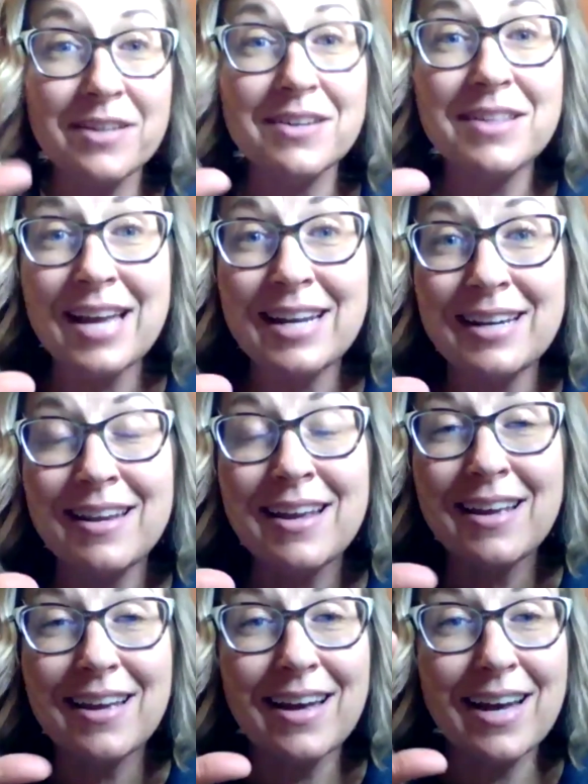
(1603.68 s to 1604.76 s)
than
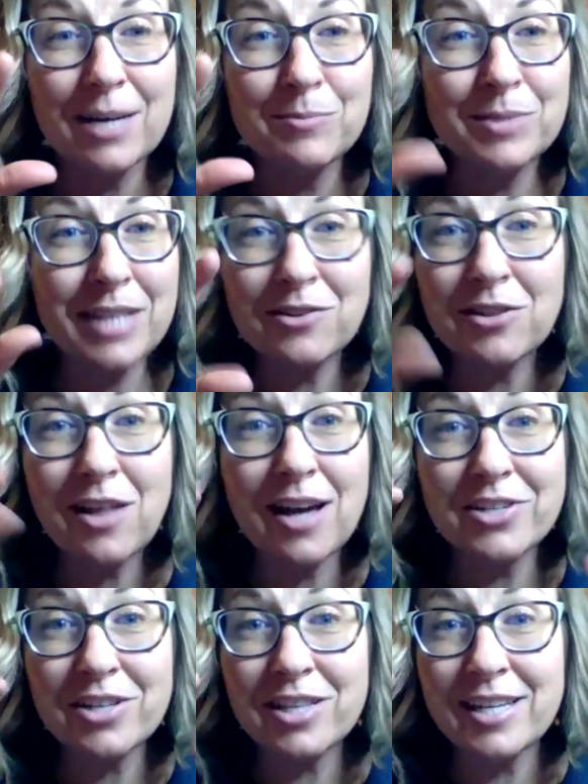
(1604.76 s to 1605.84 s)

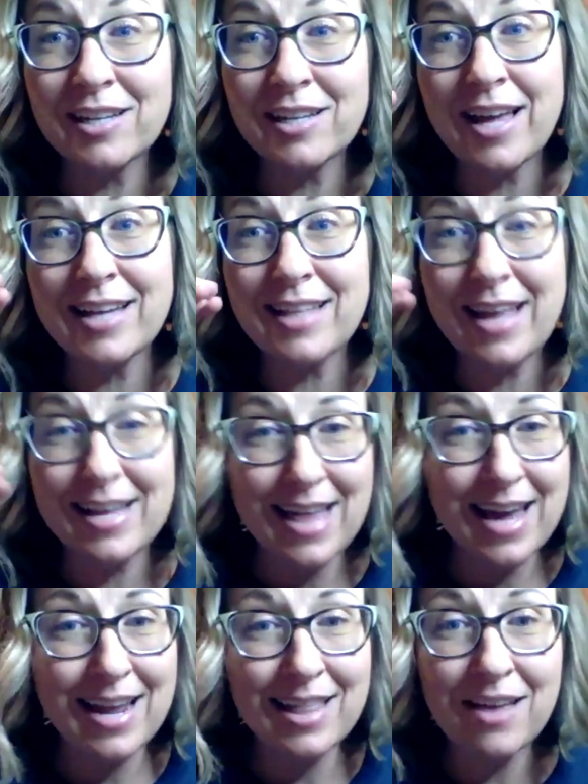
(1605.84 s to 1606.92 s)
technologically inclined like that.
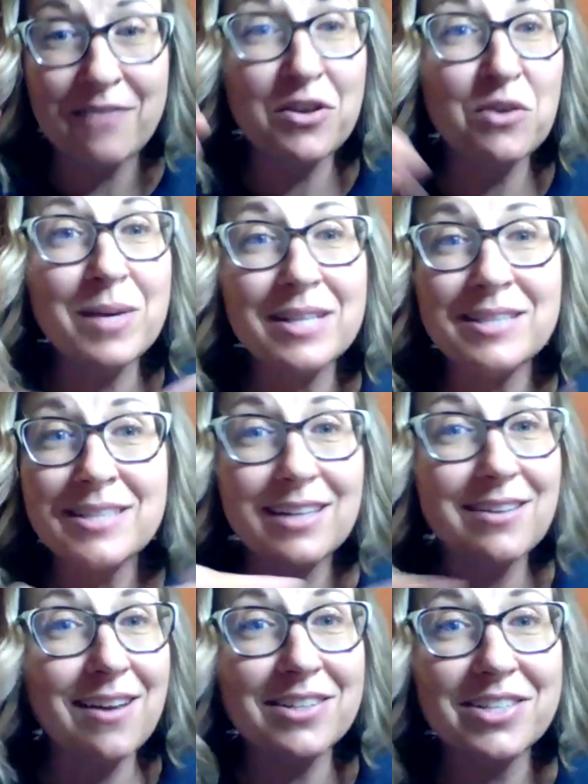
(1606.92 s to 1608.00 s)
I love humans,
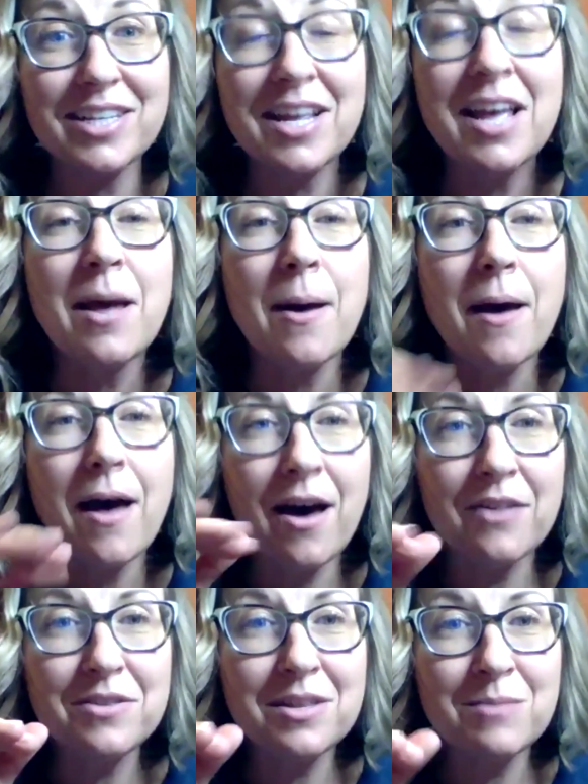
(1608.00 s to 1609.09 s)
technology,
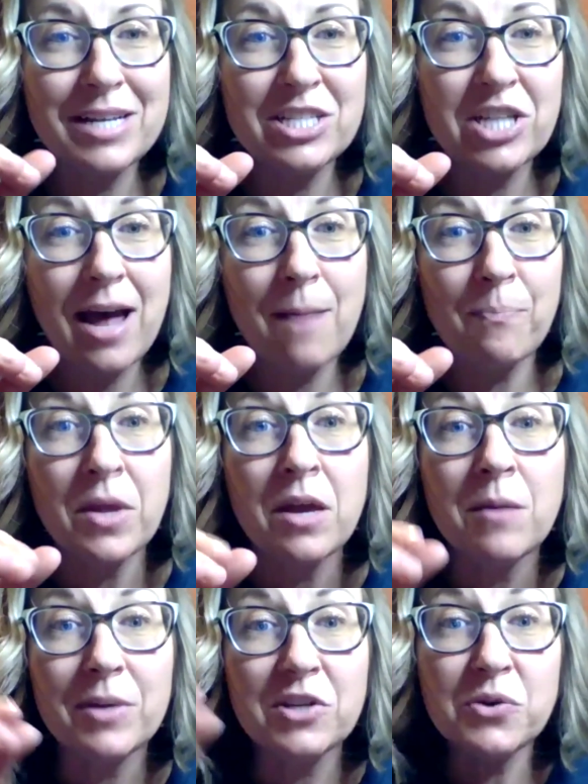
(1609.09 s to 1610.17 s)
other than my jam.
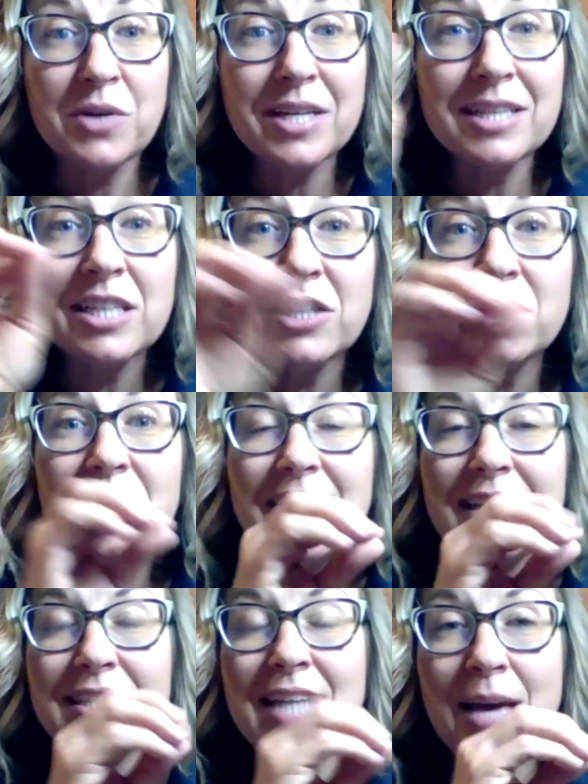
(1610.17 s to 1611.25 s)
But you can
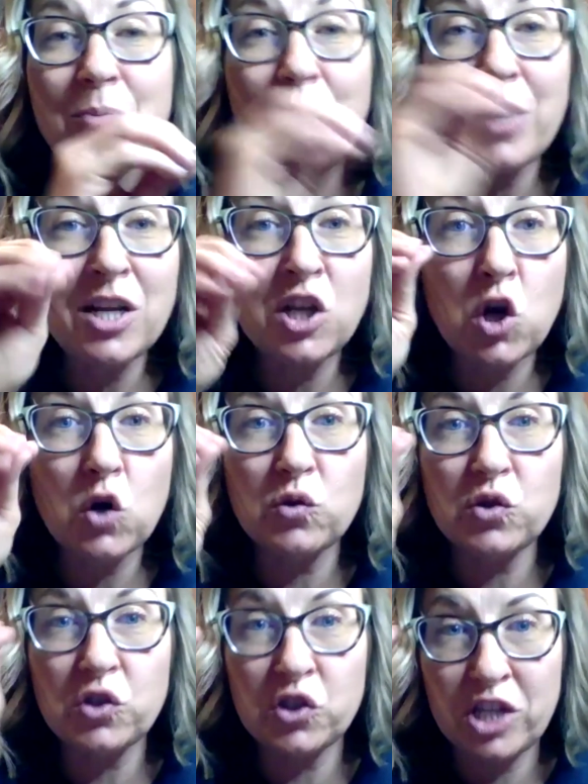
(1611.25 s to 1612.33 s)
literally type in
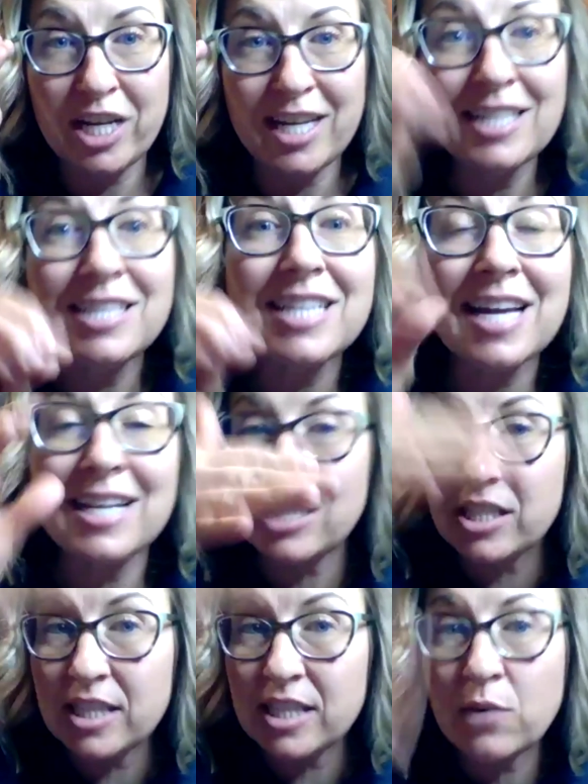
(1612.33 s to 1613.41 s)
those genes and
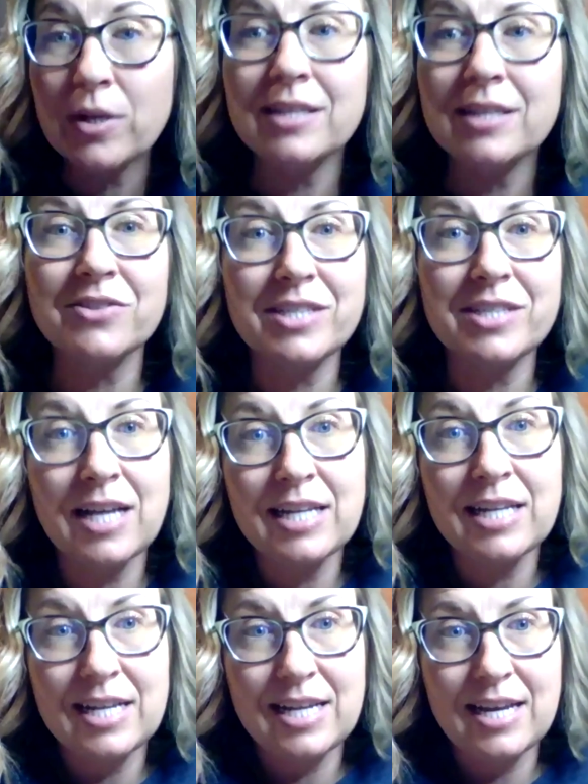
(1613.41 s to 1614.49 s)
see what they're
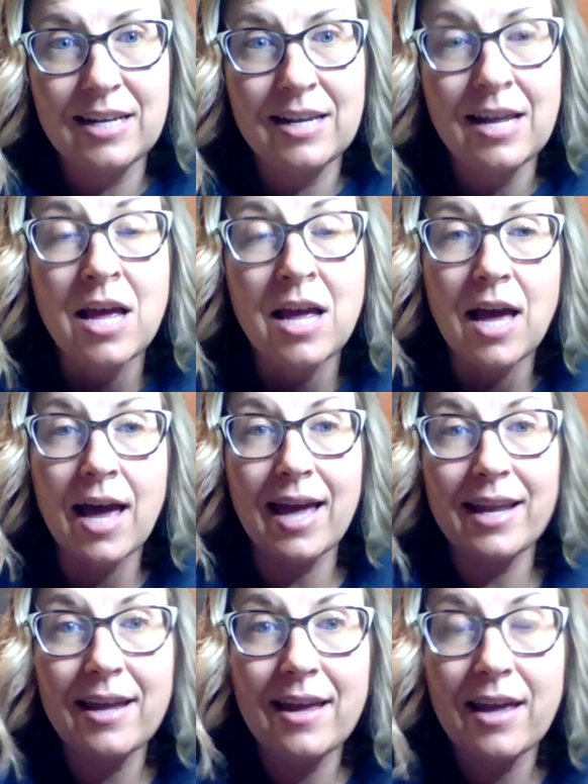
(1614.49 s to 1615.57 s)
studied in.
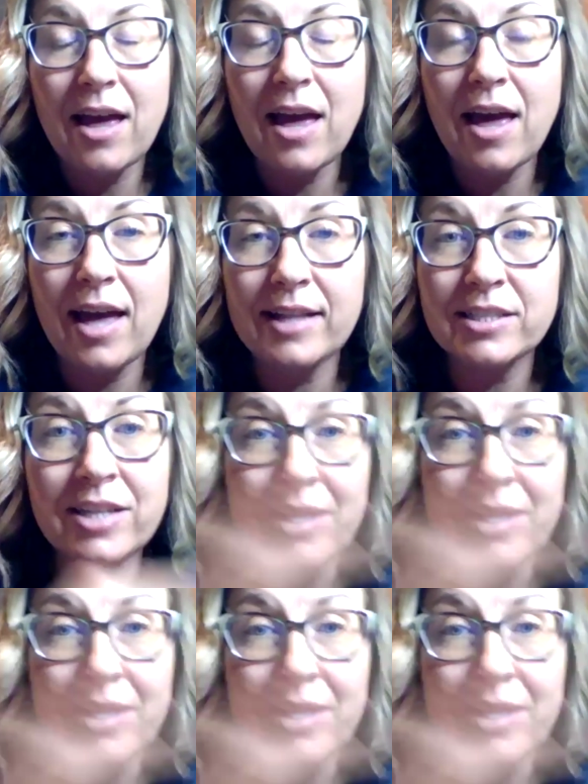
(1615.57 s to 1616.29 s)
And it's going to